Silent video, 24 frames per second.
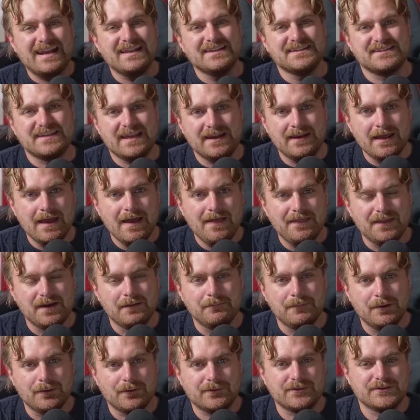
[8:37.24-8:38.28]
And it said that
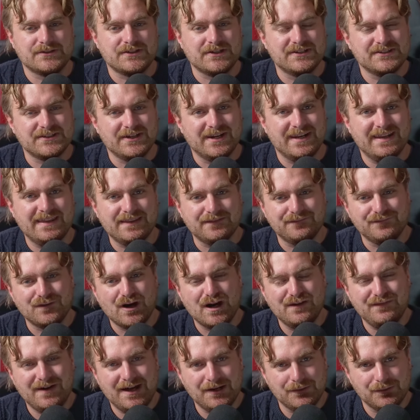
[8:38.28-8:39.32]
America is going to sign another
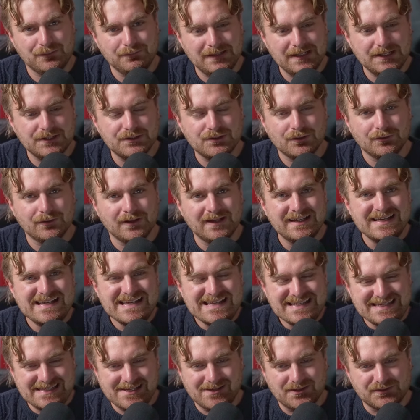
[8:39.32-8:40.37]
$500 million
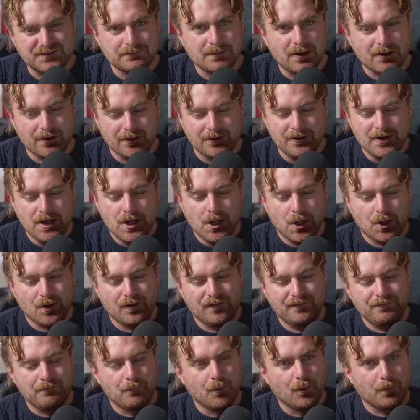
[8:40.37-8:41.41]
deal tomorrow
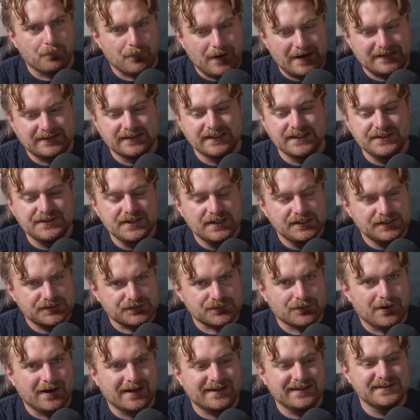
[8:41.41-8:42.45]
of more Bradleys,
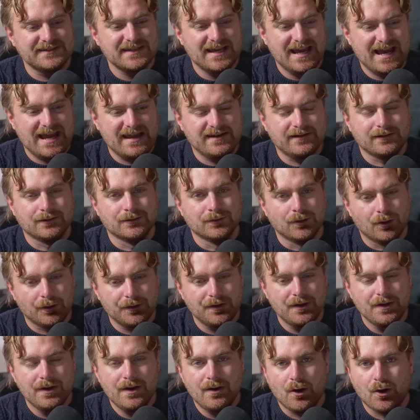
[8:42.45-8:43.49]
Strikers, and a
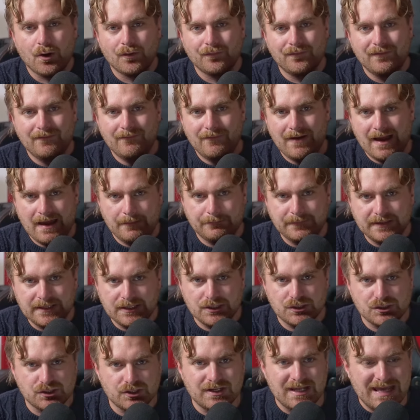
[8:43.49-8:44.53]
lot of
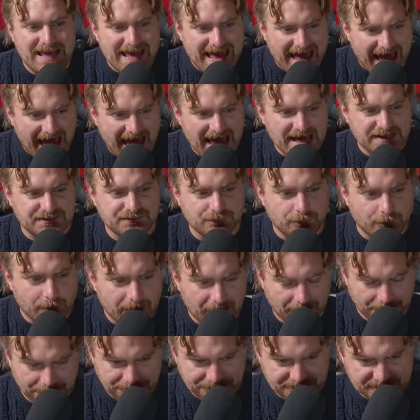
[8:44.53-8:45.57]
ammunition as
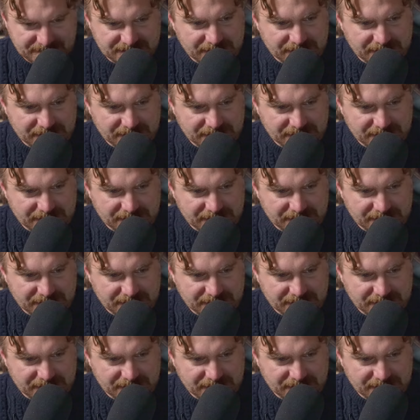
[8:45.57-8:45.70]
well.